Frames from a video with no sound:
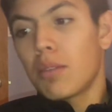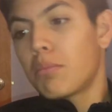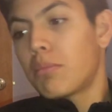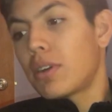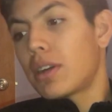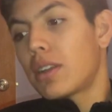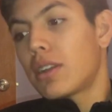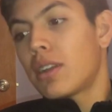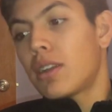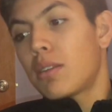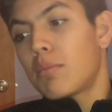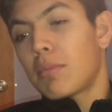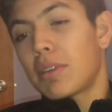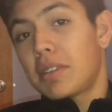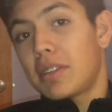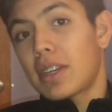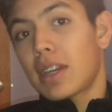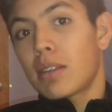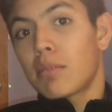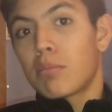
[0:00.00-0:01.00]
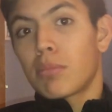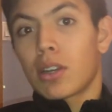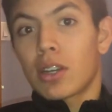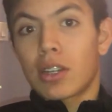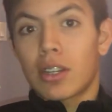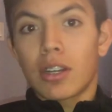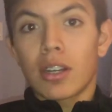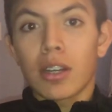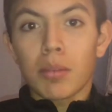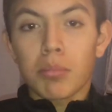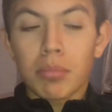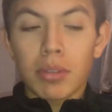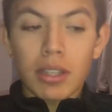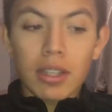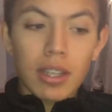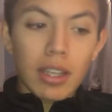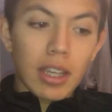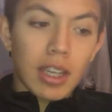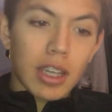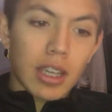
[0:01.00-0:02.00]
but my dad brought it up
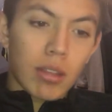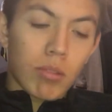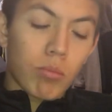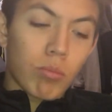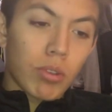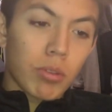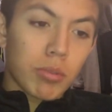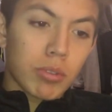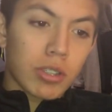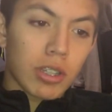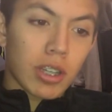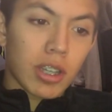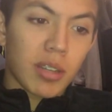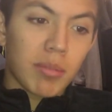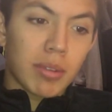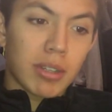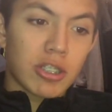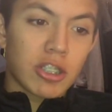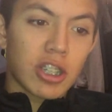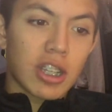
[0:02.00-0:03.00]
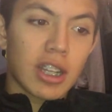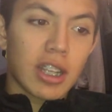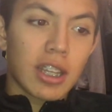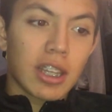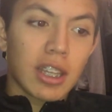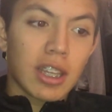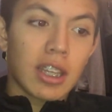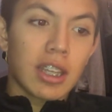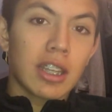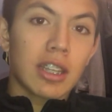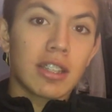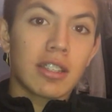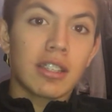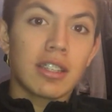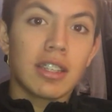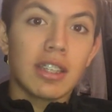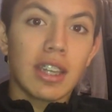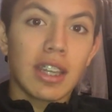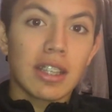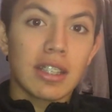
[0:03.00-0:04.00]
and we were talking about Shattuck, and it's a
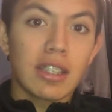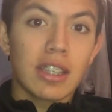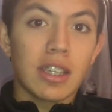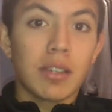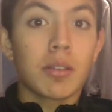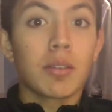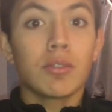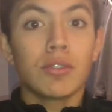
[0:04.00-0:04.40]
DA team.